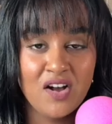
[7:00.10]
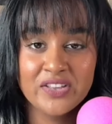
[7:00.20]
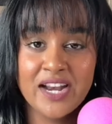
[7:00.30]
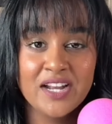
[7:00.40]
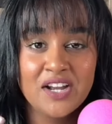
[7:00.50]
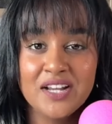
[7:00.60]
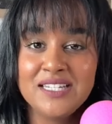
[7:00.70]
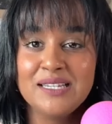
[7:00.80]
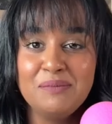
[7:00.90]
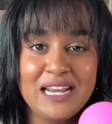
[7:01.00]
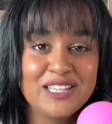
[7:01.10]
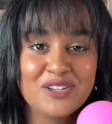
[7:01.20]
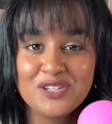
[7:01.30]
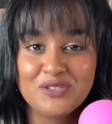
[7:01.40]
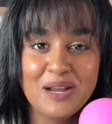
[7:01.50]
all that I could to make
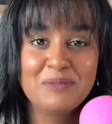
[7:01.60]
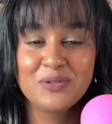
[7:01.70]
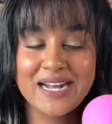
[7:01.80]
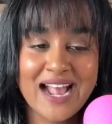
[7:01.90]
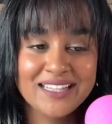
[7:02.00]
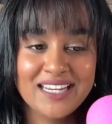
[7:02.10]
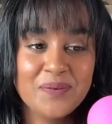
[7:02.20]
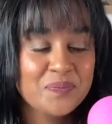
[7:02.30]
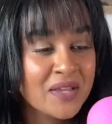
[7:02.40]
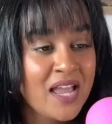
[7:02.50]
those dreams a reality.